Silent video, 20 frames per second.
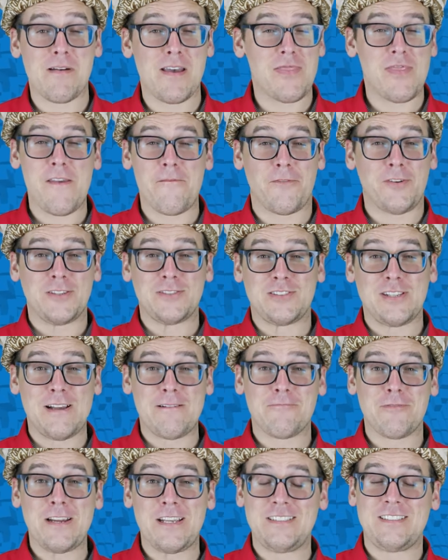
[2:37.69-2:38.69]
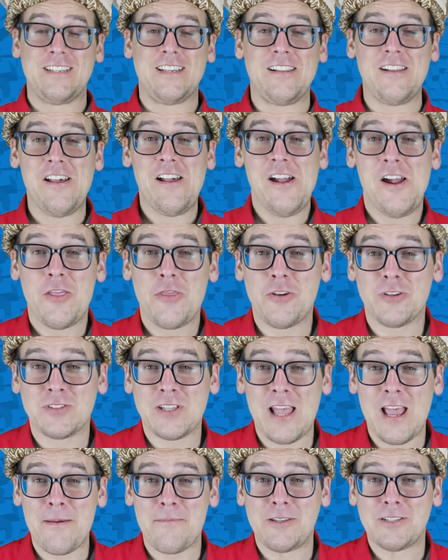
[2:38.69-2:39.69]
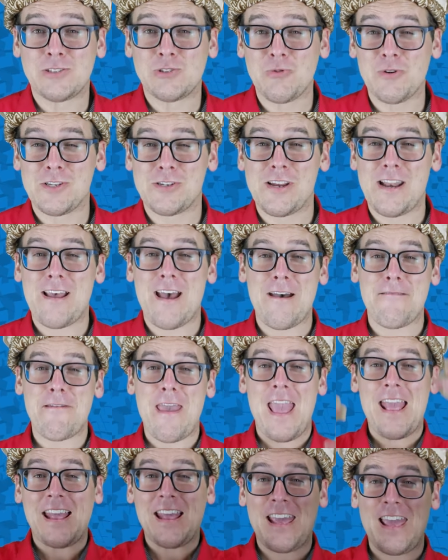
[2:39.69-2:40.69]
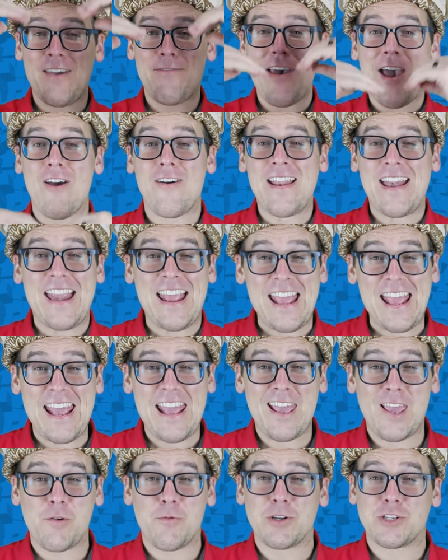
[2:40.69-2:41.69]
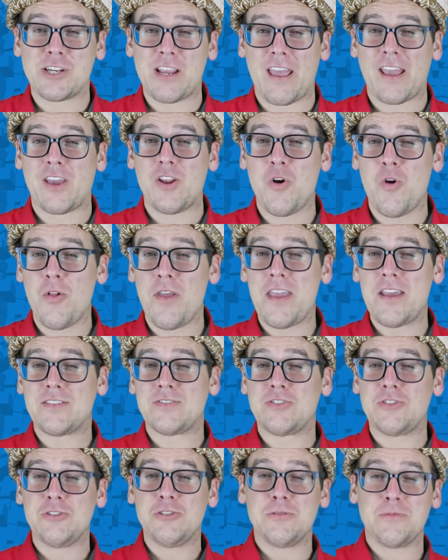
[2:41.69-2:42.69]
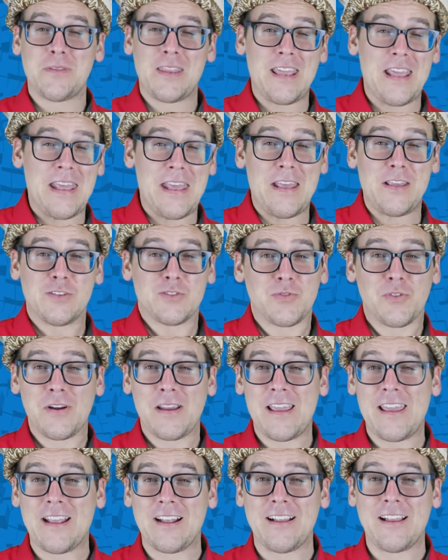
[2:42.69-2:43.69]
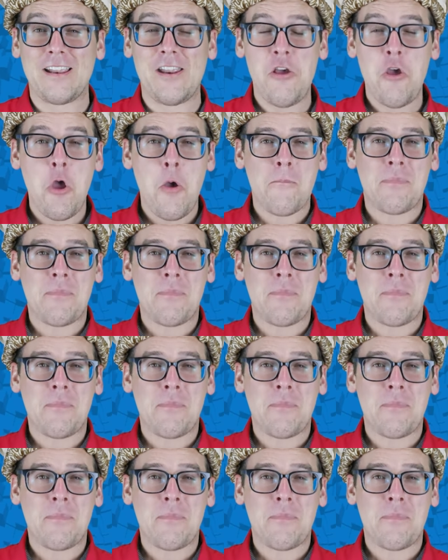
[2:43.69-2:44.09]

But then for some reason, those limeys switch it up and give out an E, which I can only assume the E is for England.